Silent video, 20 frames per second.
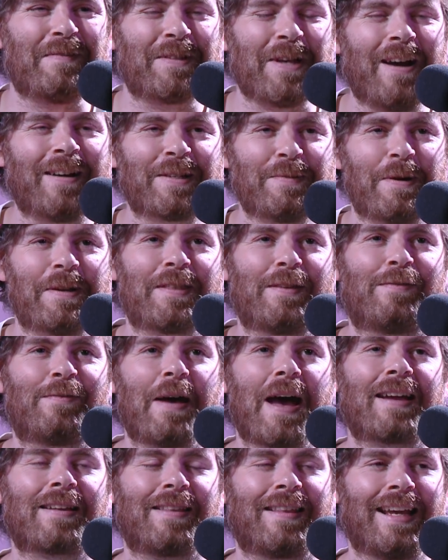talked about the
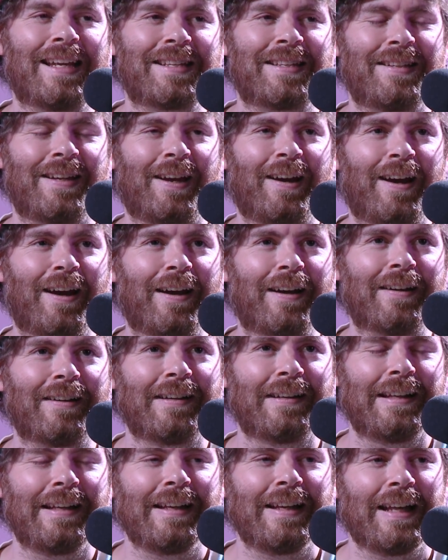fact that
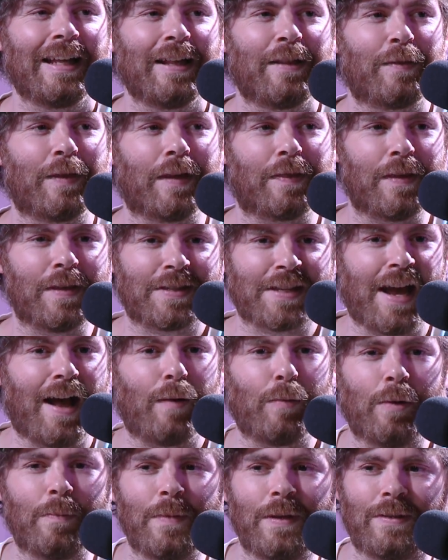that this
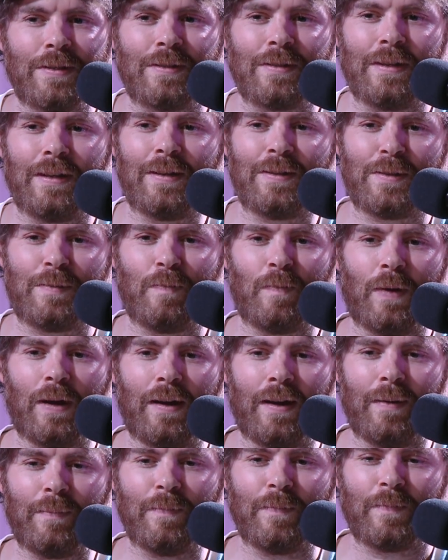album is
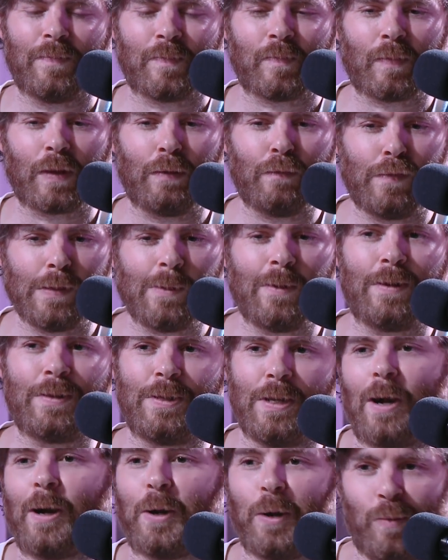
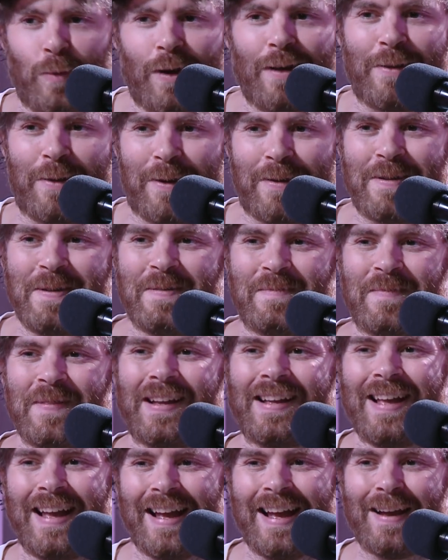Vera's younger brother,
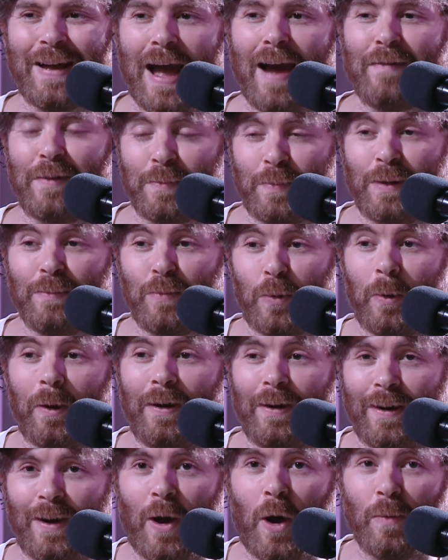having been
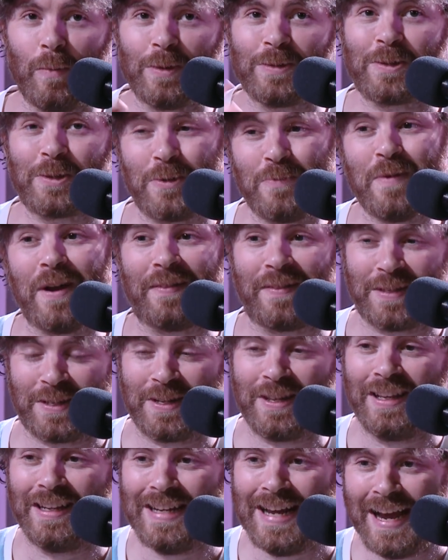born almost 2 months
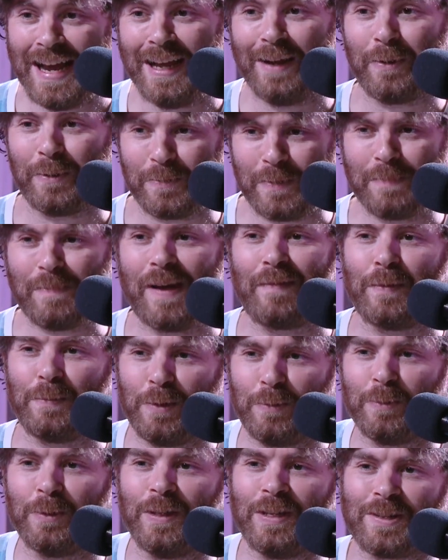to the day, or having
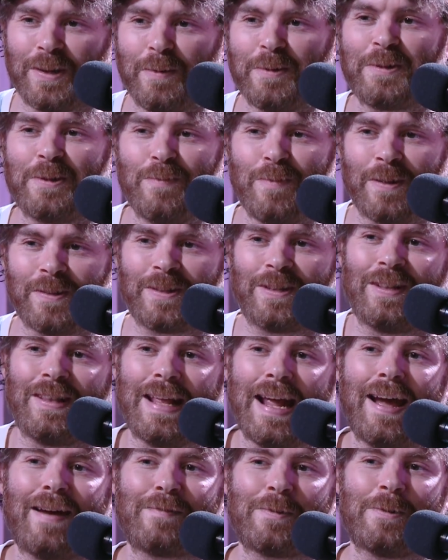been released almost 2 months to
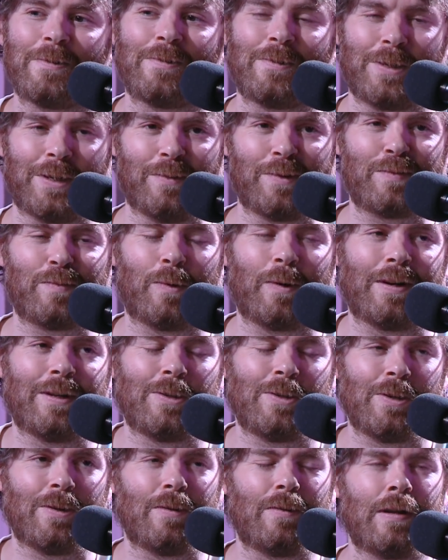the day after she was born
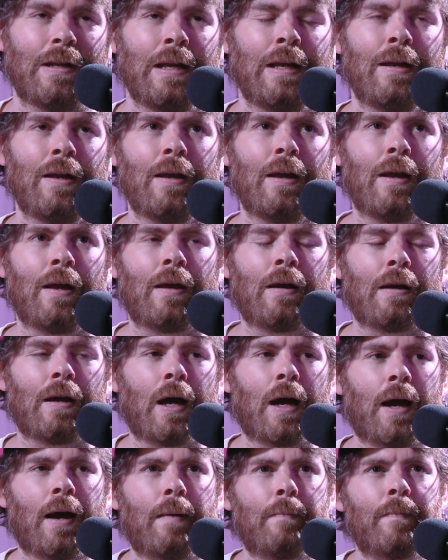in June.
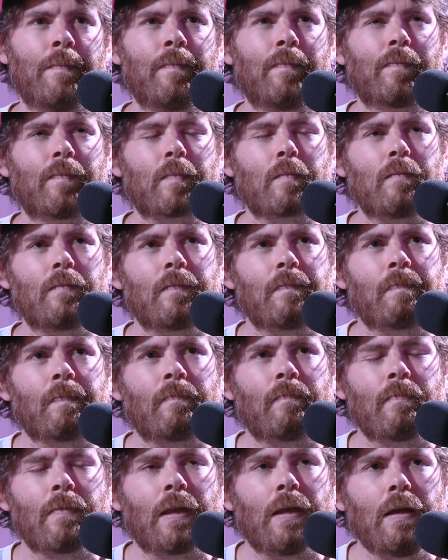
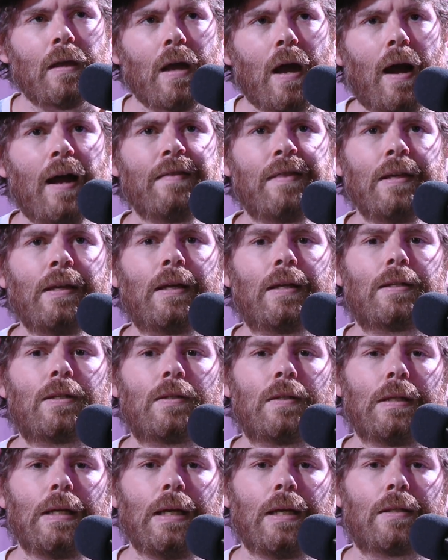I think
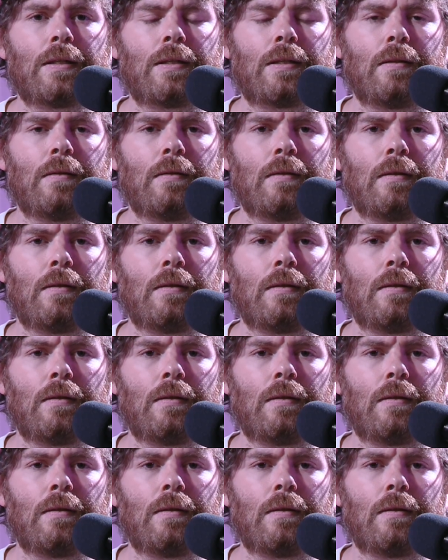it's